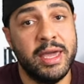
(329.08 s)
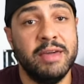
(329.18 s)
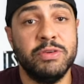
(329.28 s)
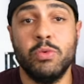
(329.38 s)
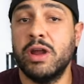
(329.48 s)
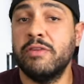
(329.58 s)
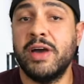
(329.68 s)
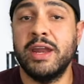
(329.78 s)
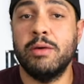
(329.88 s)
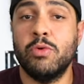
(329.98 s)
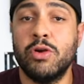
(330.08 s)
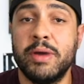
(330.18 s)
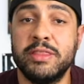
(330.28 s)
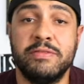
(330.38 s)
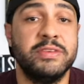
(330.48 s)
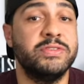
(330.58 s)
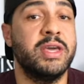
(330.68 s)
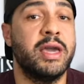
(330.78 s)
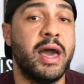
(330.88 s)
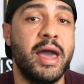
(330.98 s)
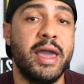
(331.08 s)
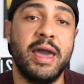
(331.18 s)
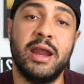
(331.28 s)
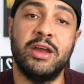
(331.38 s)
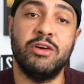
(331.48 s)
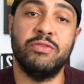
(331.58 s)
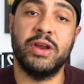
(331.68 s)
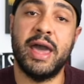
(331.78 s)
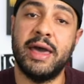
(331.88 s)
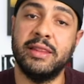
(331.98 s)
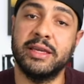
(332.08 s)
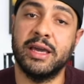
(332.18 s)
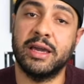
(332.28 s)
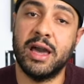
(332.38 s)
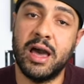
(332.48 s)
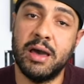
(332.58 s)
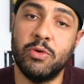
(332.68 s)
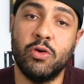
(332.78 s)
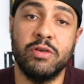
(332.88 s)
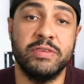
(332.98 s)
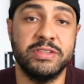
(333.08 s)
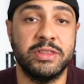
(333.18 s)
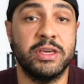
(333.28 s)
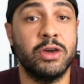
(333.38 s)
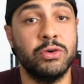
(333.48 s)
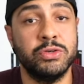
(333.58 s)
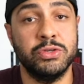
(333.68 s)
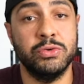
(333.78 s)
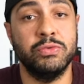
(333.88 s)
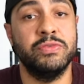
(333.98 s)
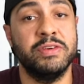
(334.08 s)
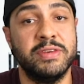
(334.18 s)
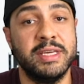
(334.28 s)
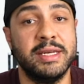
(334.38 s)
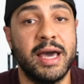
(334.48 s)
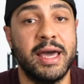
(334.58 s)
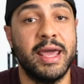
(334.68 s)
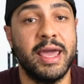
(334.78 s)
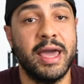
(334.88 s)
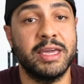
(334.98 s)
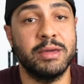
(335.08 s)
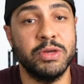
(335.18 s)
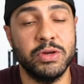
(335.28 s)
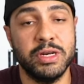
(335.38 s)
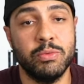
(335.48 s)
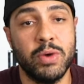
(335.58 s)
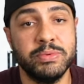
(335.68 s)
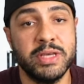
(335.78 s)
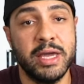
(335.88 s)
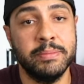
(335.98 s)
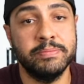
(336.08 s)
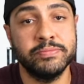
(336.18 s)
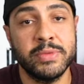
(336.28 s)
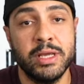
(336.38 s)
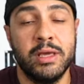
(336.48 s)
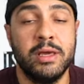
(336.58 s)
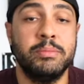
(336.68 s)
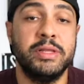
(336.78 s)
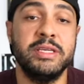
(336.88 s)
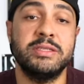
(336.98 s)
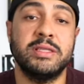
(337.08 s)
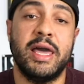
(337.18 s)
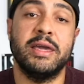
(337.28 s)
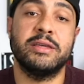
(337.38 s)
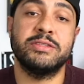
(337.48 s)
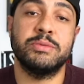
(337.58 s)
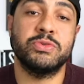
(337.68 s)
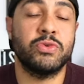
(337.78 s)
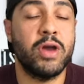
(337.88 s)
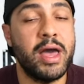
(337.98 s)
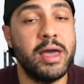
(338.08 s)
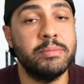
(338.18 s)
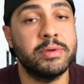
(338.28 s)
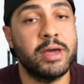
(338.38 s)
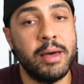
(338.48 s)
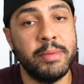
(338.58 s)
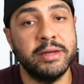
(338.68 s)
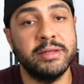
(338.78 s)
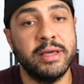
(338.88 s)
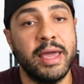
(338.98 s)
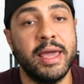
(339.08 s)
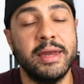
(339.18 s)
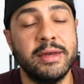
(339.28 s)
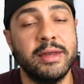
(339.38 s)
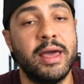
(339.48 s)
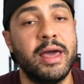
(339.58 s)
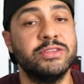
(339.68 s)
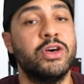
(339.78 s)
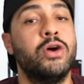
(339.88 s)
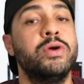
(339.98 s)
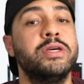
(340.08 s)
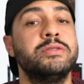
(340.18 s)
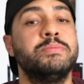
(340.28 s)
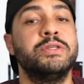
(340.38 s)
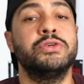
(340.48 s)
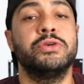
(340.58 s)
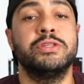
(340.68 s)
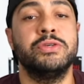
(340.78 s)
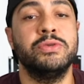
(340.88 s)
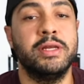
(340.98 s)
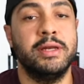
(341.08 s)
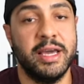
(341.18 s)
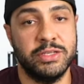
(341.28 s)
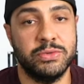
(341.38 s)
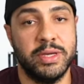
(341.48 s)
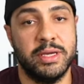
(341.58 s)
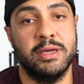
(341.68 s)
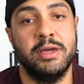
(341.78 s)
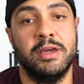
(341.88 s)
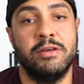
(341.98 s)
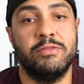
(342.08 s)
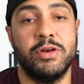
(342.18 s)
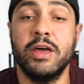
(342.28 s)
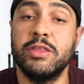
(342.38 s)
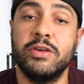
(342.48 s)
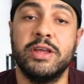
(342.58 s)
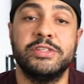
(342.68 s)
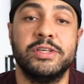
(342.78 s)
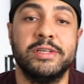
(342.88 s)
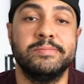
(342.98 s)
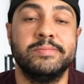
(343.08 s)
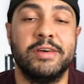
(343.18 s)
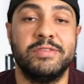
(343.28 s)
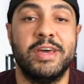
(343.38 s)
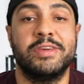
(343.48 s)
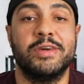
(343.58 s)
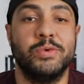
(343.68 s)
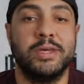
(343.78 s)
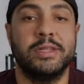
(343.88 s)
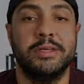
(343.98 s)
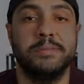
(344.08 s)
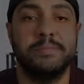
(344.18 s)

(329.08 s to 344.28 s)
If you want to find out more about the Vizi-AI, head on over to ADLINK.com or visit the Go250.ai community website. Please like, subscribe, comment, and as always, be sure to tune in next week for another edition of DevKit Weekly.